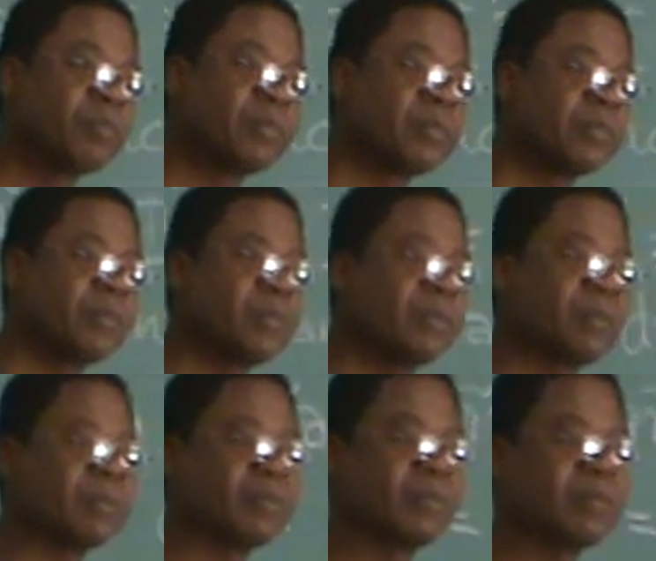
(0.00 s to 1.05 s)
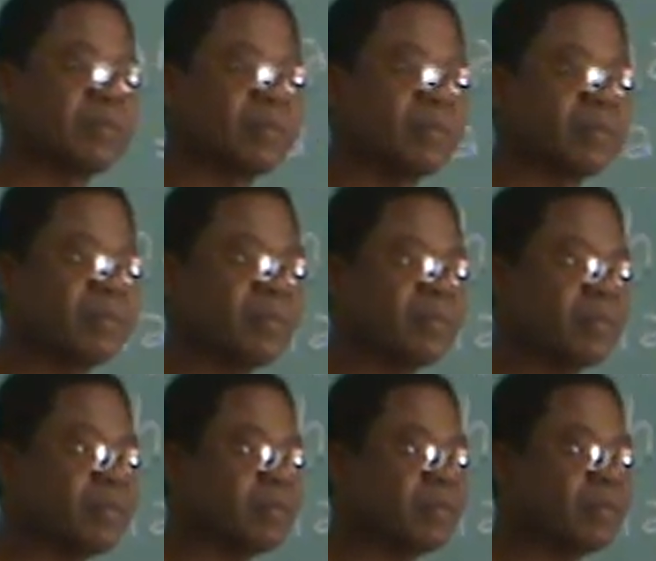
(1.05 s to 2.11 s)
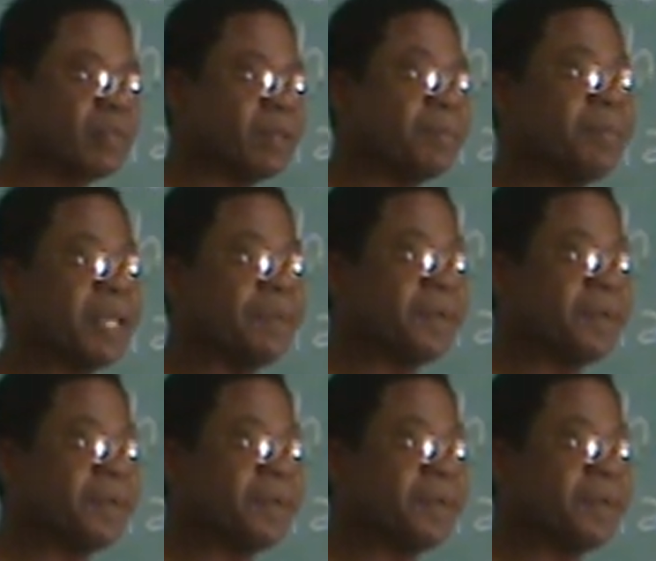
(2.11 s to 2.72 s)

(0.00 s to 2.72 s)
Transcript: (silence)